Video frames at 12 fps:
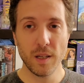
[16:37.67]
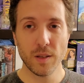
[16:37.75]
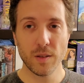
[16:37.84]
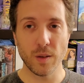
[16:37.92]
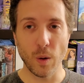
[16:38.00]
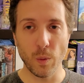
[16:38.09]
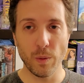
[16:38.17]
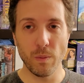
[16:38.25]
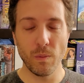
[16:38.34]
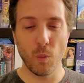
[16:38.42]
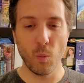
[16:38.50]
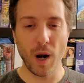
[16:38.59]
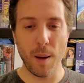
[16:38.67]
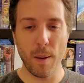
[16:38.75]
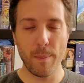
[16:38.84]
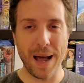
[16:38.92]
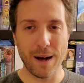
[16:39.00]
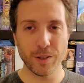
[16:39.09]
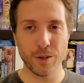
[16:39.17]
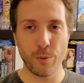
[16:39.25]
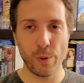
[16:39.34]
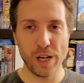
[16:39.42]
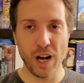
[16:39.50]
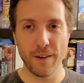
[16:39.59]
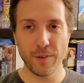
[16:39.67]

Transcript: So what I'm about to read off